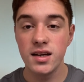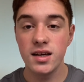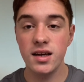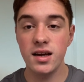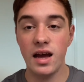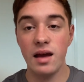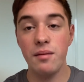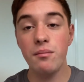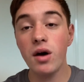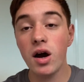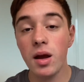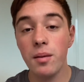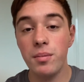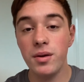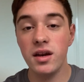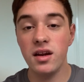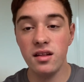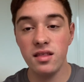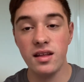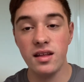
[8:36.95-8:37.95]
in my
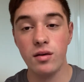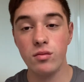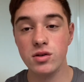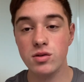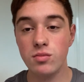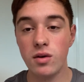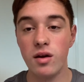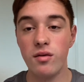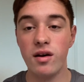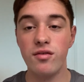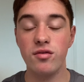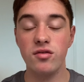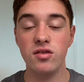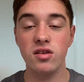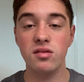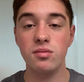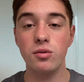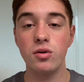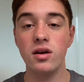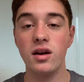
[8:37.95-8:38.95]
opinion, that was my
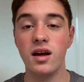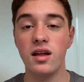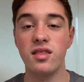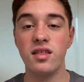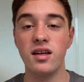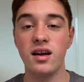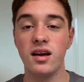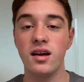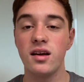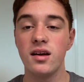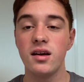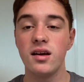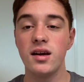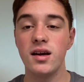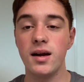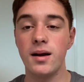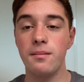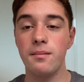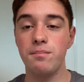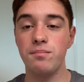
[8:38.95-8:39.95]
reference point, and I think
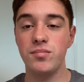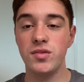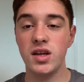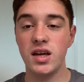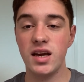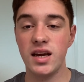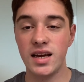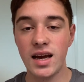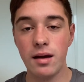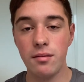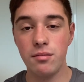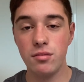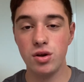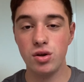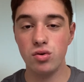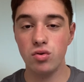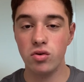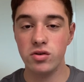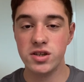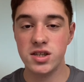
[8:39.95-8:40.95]
it can be
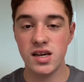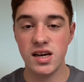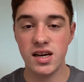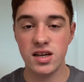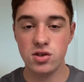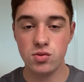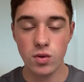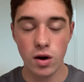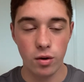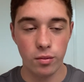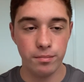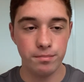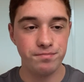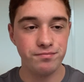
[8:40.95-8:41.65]
yours as well.